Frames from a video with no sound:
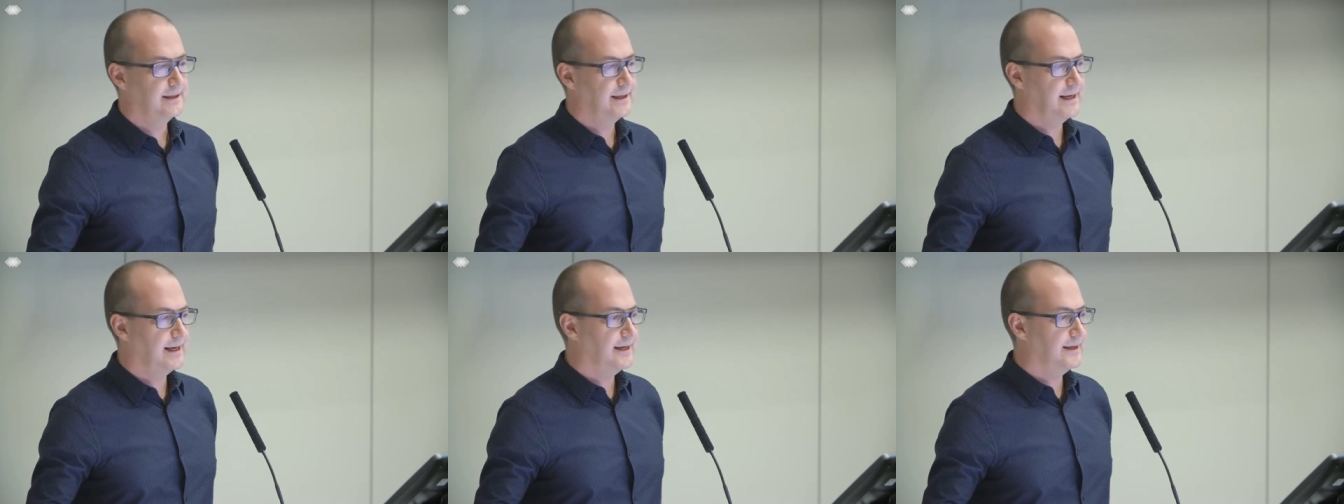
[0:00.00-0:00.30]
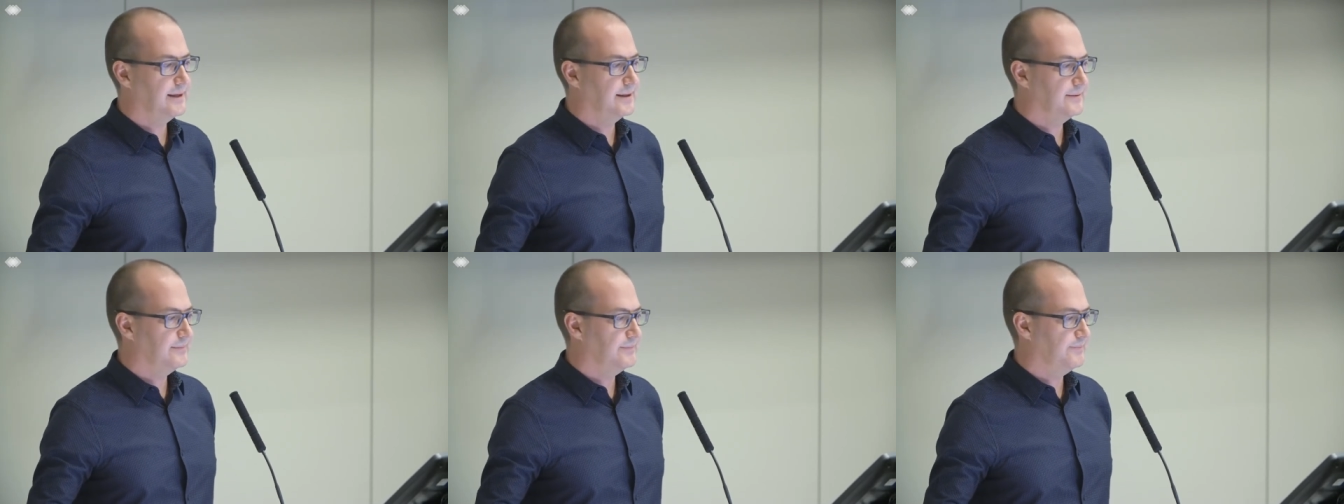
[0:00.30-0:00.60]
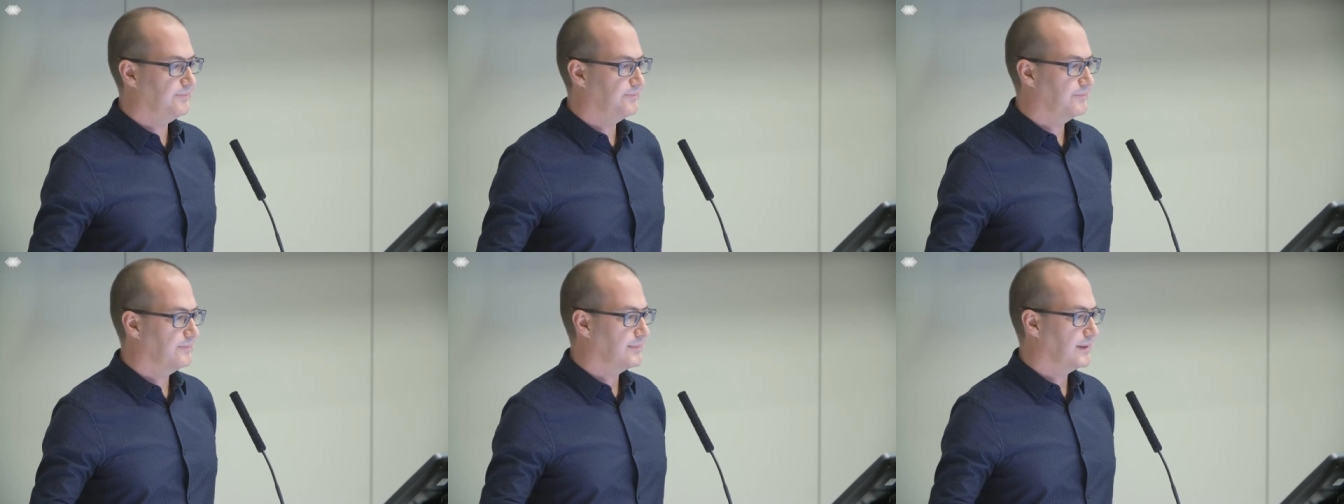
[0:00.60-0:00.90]

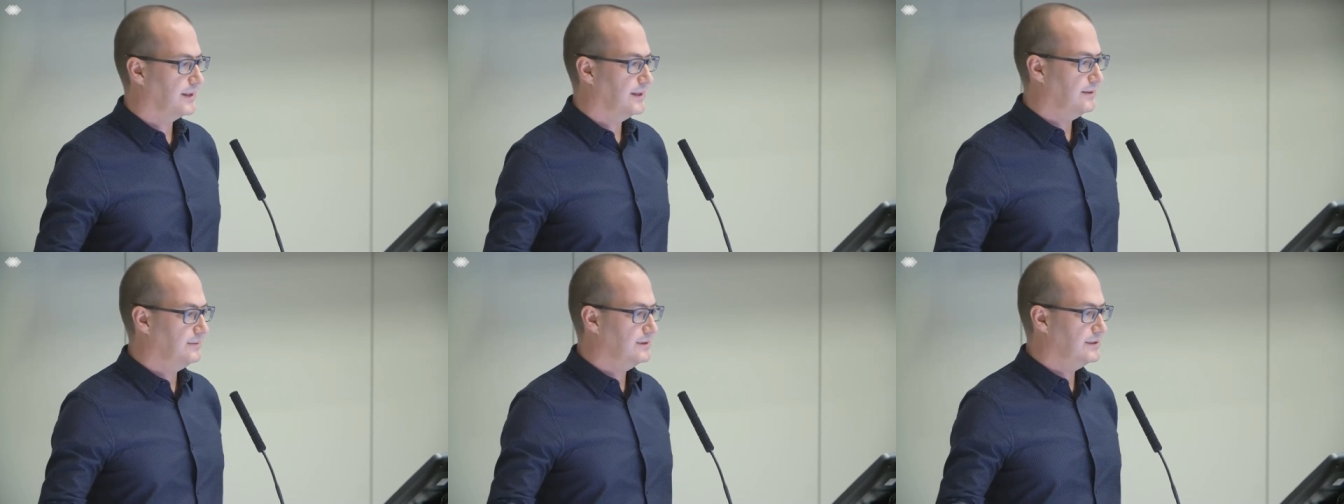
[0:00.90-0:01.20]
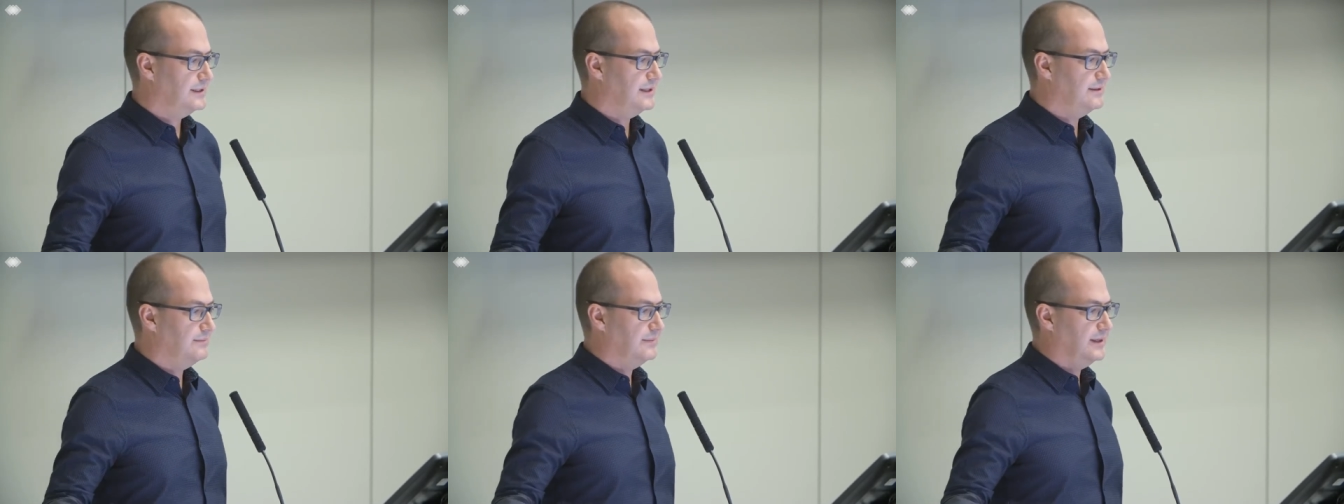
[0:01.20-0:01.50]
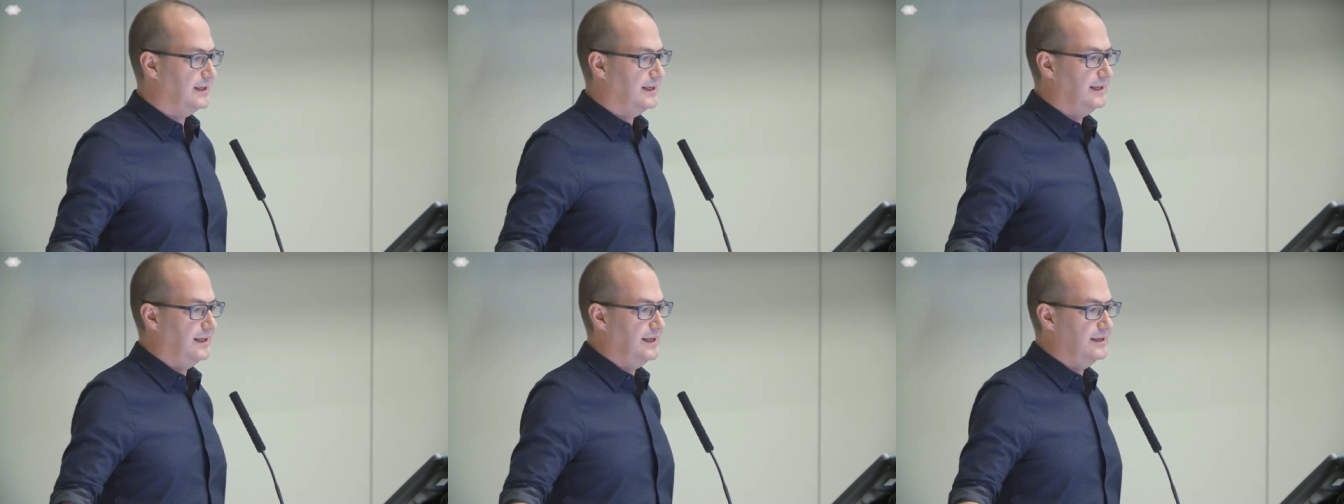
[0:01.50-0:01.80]
Um, he was seen
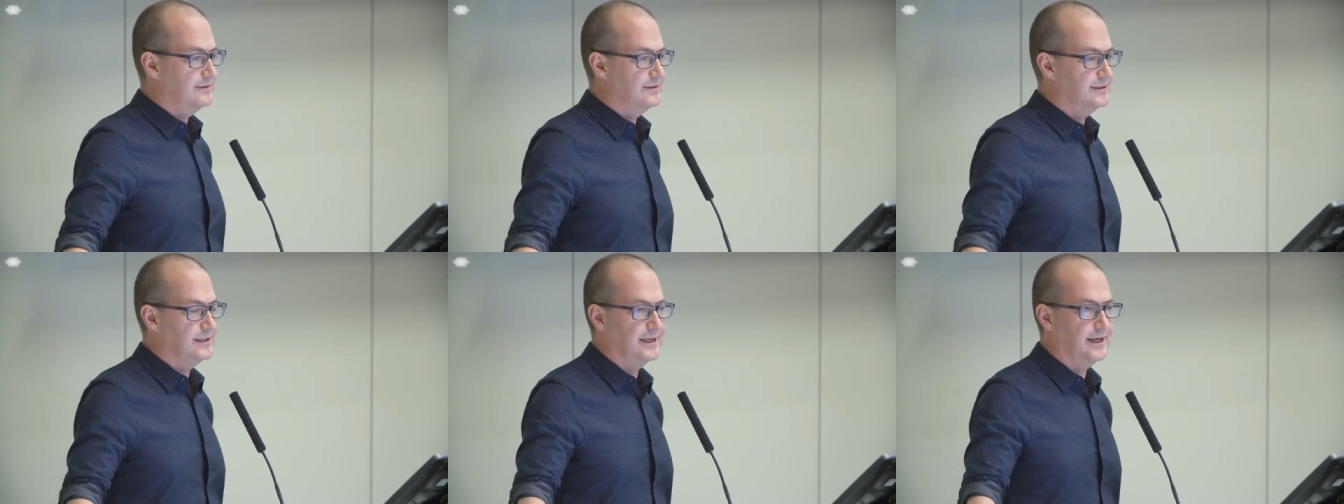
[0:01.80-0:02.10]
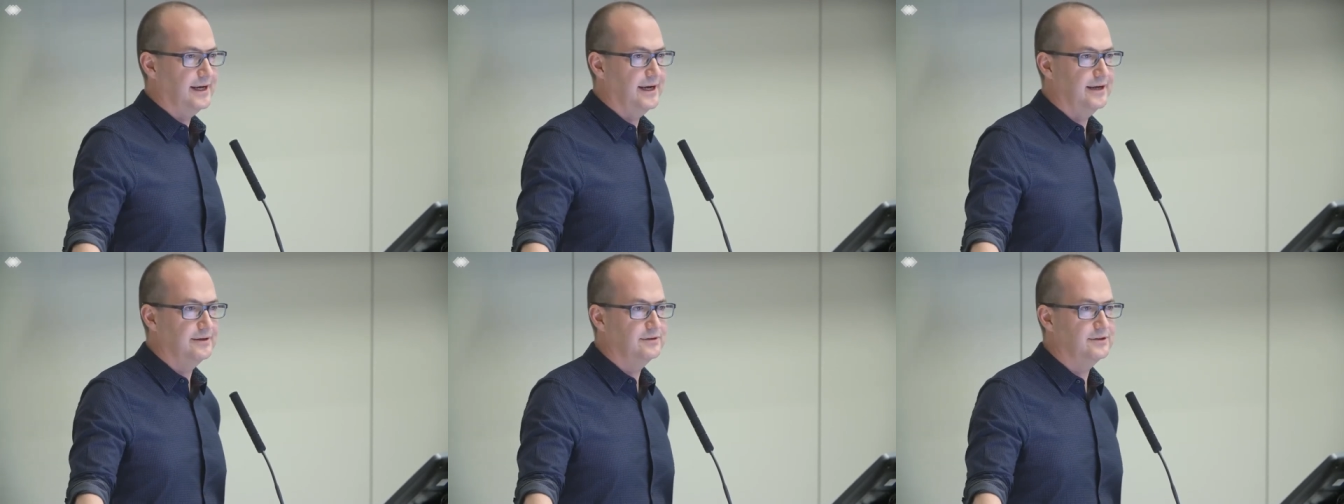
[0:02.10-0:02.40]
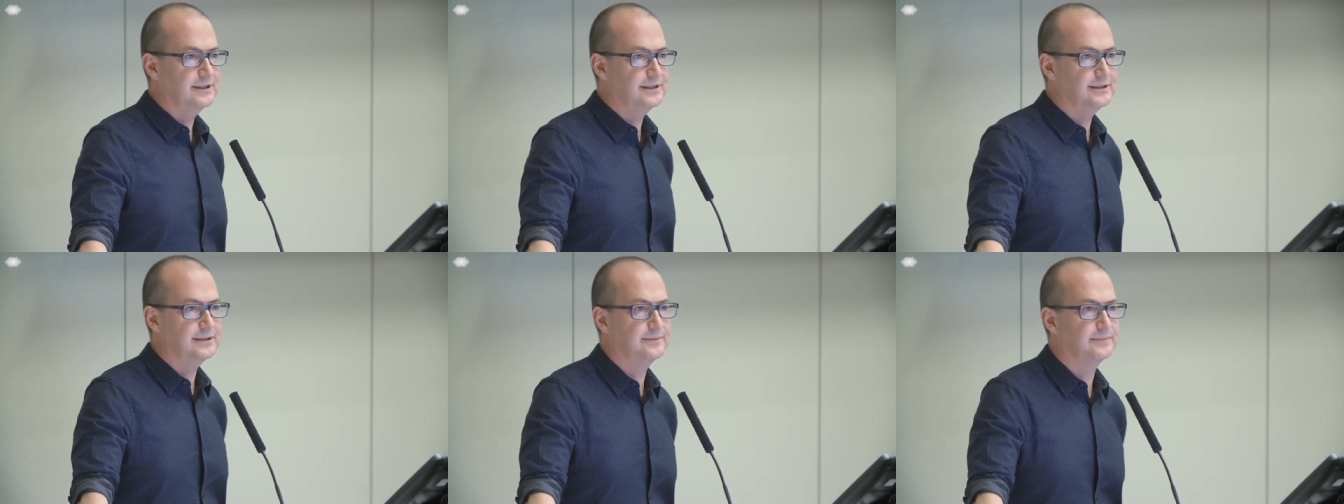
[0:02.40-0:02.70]
by a liaison
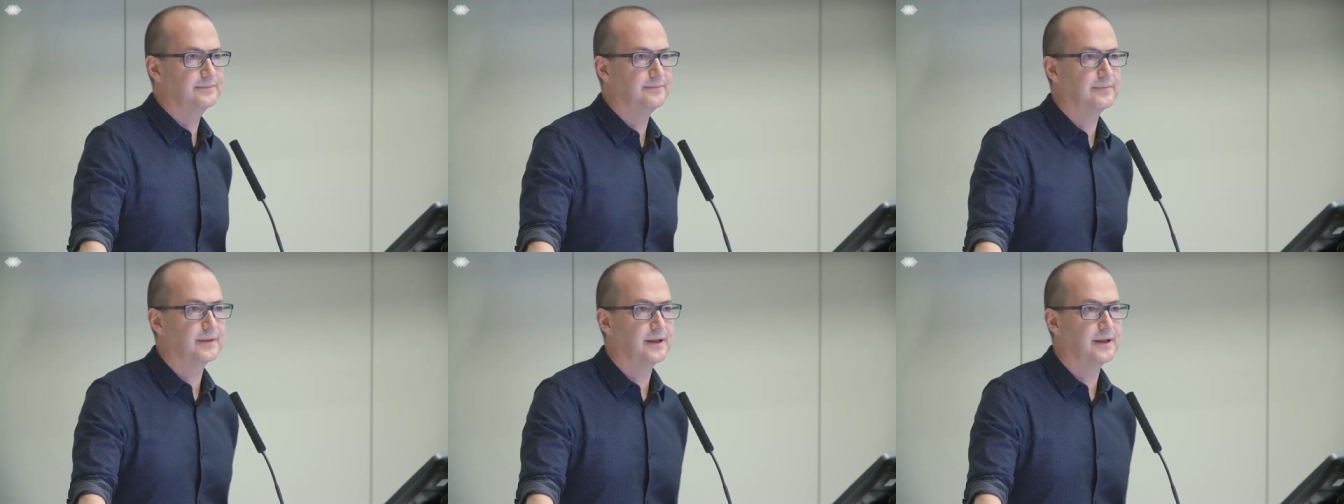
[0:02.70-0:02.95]
psychiatrist